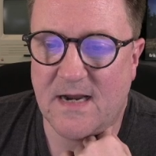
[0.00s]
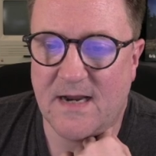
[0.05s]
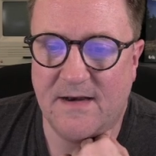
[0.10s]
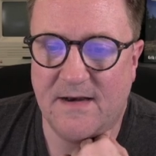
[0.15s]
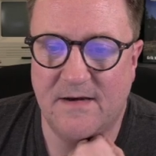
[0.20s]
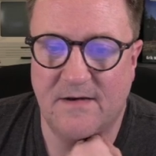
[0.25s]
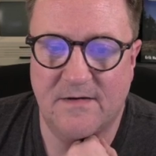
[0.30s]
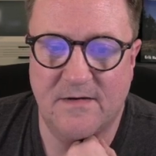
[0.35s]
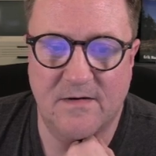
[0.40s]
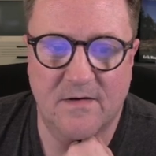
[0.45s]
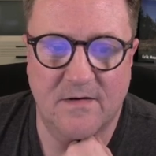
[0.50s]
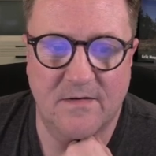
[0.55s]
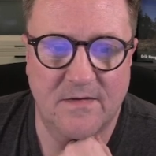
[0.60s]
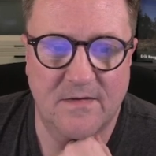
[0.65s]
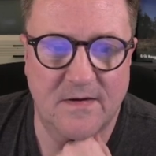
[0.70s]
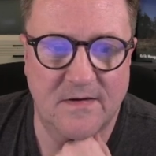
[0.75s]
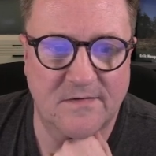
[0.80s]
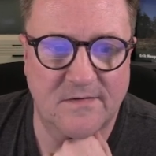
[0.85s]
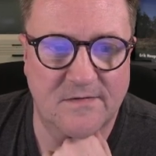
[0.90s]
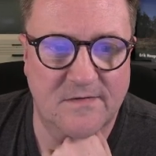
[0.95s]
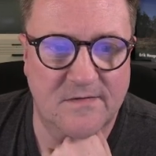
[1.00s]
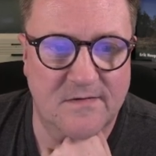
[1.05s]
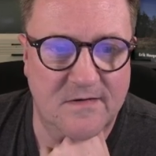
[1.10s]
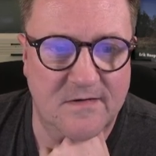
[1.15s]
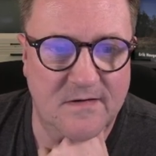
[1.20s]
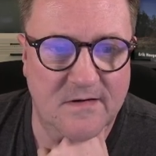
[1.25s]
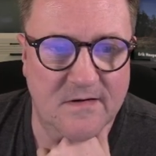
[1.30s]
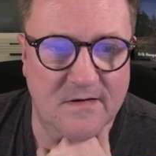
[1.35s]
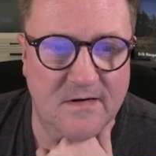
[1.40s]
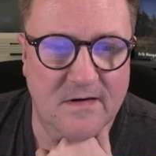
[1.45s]
edit on this,
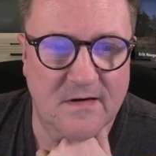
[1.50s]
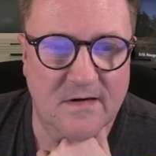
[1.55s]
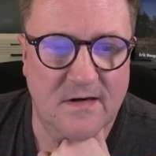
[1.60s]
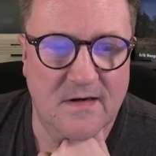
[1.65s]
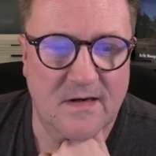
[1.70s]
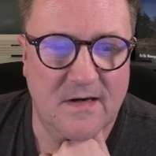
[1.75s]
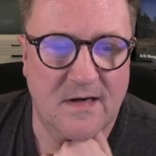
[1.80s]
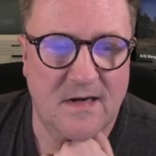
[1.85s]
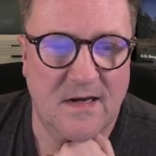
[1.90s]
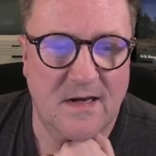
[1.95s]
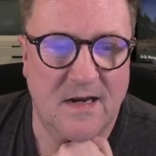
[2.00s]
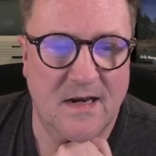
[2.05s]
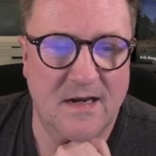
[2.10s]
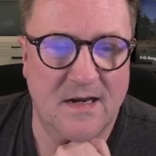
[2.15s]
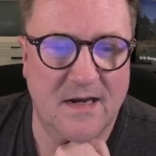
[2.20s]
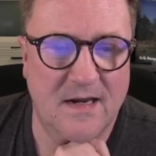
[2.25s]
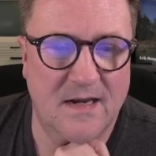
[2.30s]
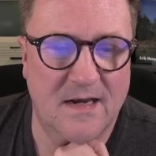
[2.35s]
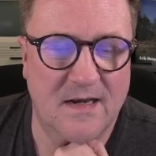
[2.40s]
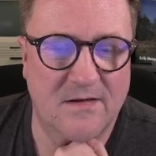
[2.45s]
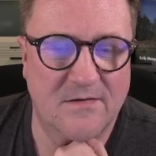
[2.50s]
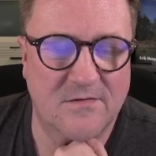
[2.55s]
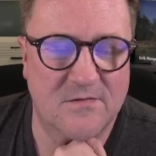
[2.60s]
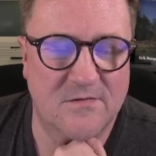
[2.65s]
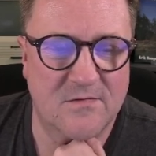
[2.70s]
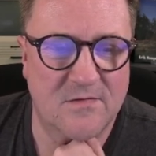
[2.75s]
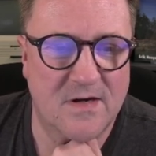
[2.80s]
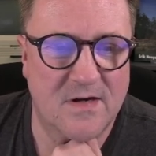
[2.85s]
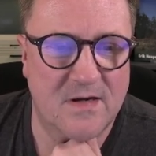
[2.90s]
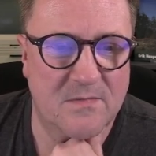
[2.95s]
I get
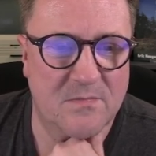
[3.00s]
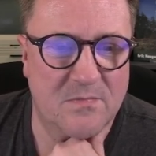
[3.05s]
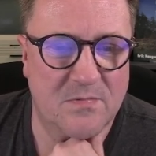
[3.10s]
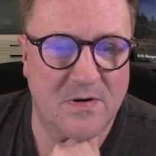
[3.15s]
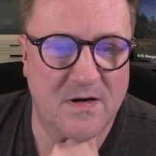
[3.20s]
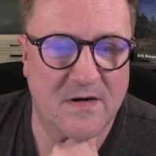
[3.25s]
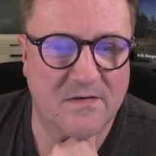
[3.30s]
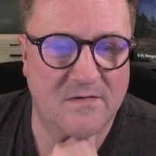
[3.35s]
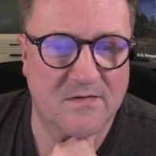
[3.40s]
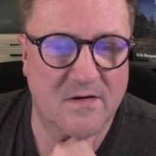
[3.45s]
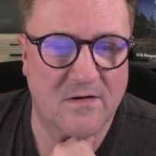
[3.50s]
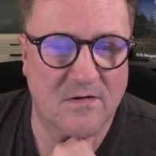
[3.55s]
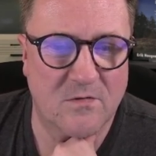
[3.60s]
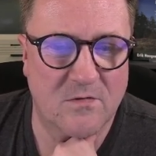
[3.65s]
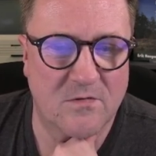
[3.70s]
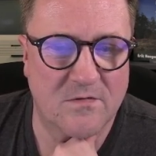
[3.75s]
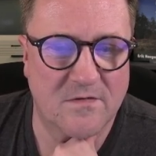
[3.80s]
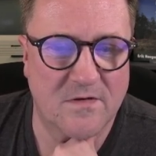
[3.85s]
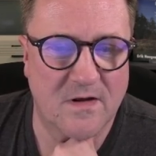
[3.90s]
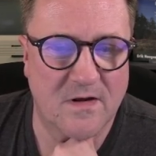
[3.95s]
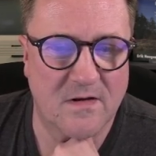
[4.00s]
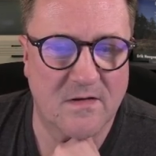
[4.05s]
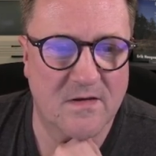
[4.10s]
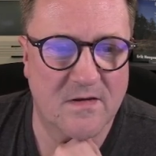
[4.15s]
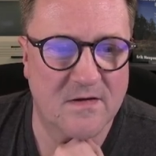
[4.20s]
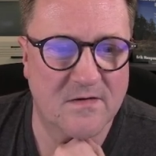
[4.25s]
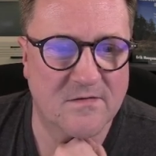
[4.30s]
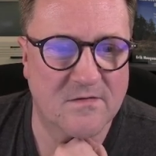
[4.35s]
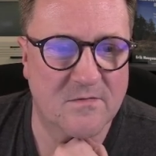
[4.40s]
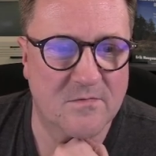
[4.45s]
into a page that looks like
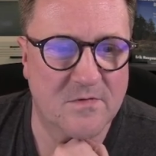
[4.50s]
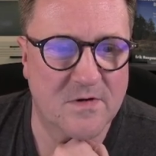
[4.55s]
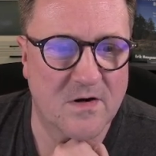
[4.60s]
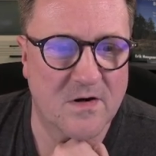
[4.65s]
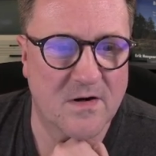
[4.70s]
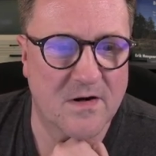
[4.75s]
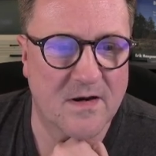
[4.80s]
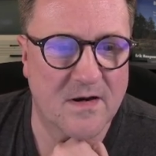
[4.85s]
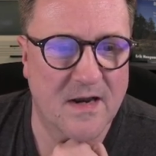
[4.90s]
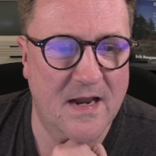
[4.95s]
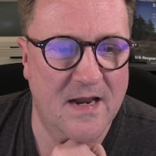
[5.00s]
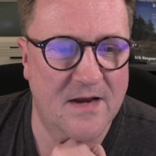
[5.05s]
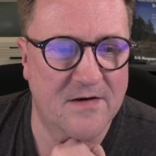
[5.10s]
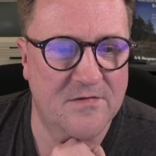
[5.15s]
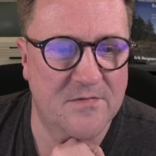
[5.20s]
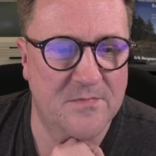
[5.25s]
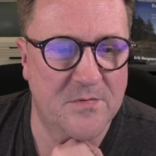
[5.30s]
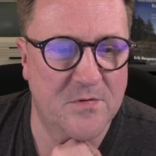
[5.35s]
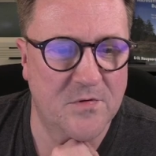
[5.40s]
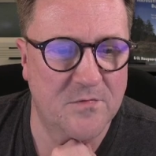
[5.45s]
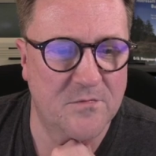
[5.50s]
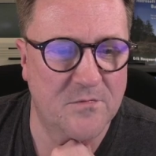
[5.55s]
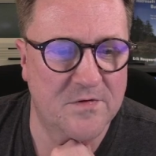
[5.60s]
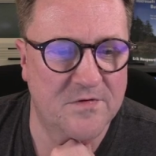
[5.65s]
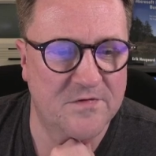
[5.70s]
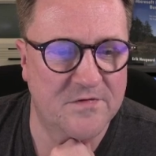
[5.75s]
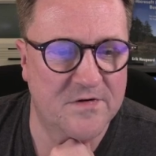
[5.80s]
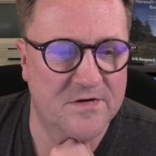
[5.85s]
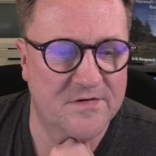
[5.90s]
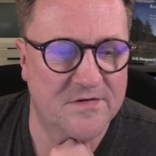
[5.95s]
this. So we got an attribute
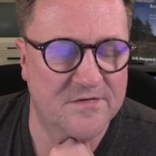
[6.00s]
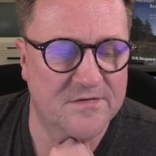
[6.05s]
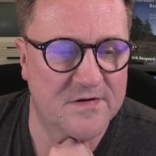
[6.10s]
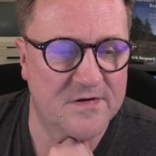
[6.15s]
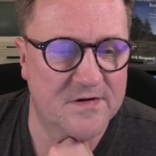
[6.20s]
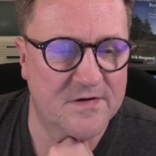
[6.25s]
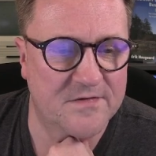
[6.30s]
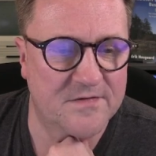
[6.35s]
which is